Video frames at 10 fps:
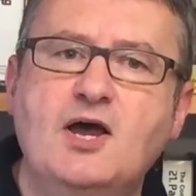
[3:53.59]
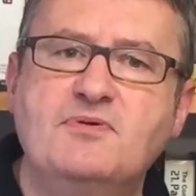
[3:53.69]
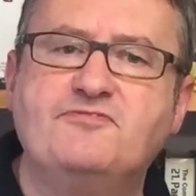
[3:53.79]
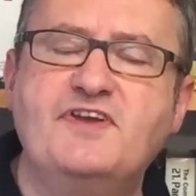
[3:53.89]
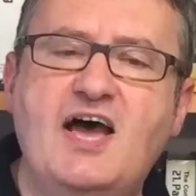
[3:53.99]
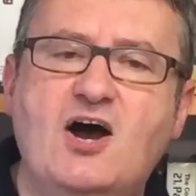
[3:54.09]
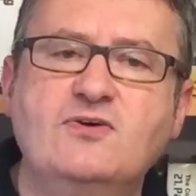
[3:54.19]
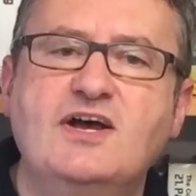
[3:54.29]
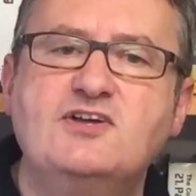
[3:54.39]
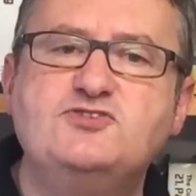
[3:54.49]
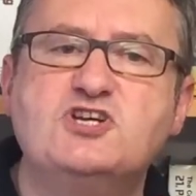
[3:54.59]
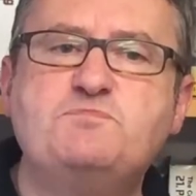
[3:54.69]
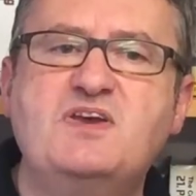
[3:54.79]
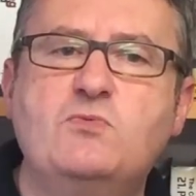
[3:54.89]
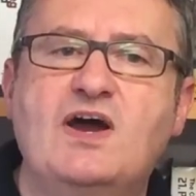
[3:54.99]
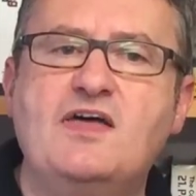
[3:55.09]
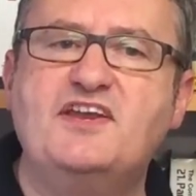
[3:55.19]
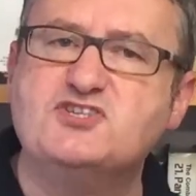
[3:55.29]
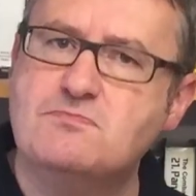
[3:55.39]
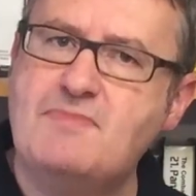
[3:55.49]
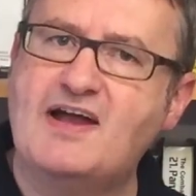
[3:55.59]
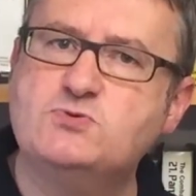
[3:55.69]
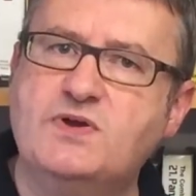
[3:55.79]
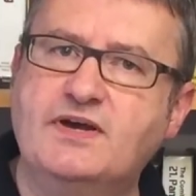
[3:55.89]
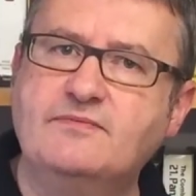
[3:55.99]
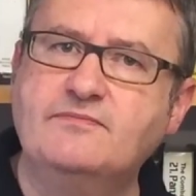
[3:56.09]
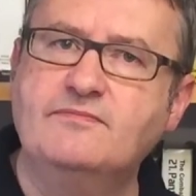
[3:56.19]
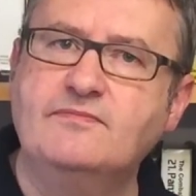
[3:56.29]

but for now, just be aware that it's a match winner.